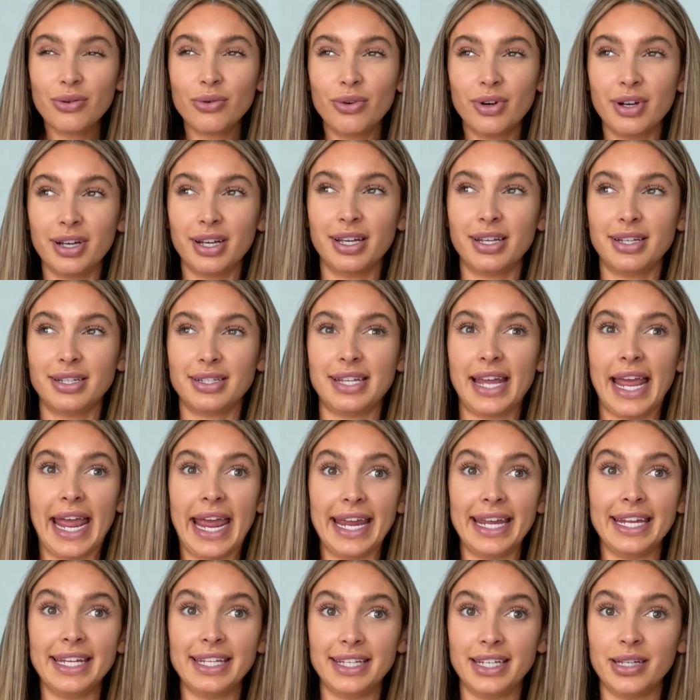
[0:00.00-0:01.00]
was
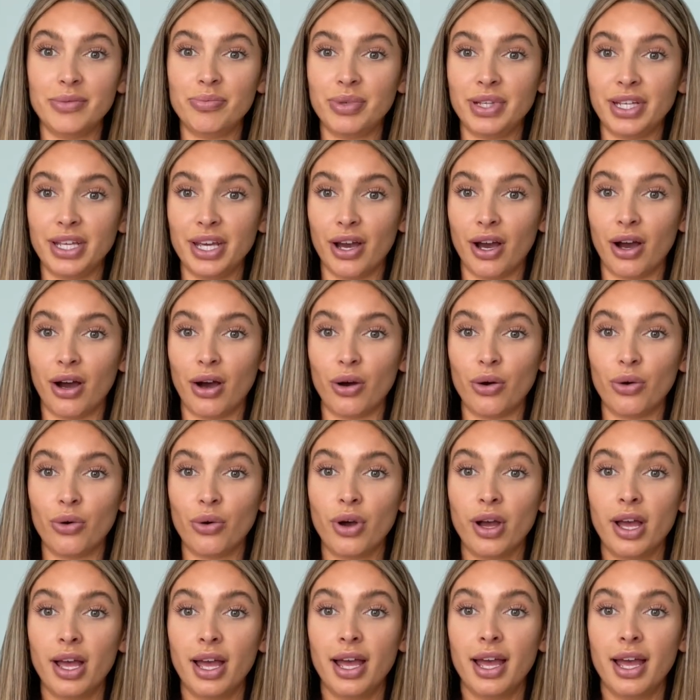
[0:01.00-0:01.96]
8 DPO,